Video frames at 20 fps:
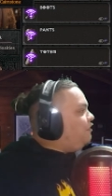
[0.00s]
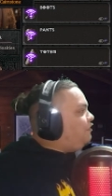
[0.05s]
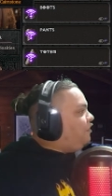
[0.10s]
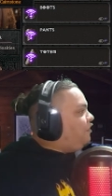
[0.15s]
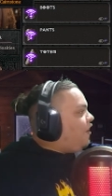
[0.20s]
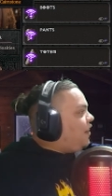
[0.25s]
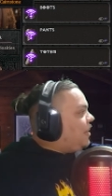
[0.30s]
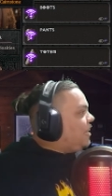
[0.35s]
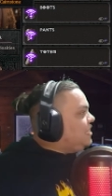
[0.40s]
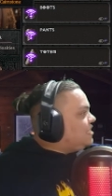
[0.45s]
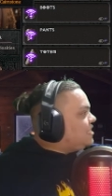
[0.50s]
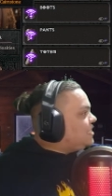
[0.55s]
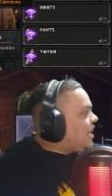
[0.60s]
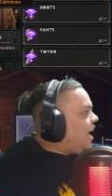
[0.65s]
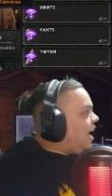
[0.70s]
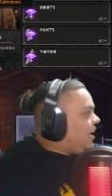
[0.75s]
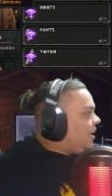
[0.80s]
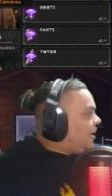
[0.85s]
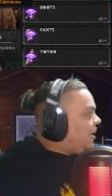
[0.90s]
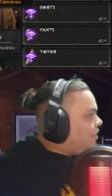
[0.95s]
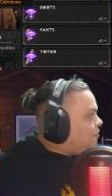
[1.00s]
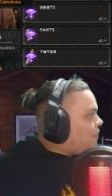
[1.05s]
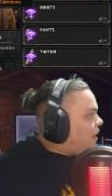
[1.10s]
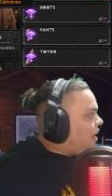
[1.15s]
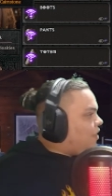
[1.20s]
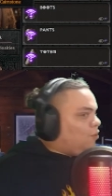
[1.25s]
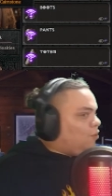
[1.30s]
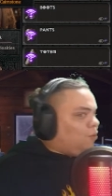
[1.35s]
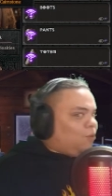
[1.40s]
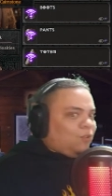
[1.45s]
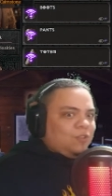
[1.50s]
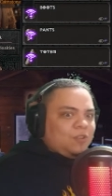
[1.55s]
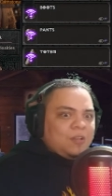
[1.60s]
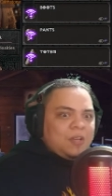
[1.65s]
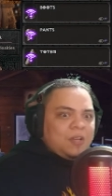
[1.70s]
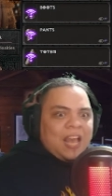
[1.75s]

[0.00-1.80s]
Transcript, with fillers: fucking sacred, my dude.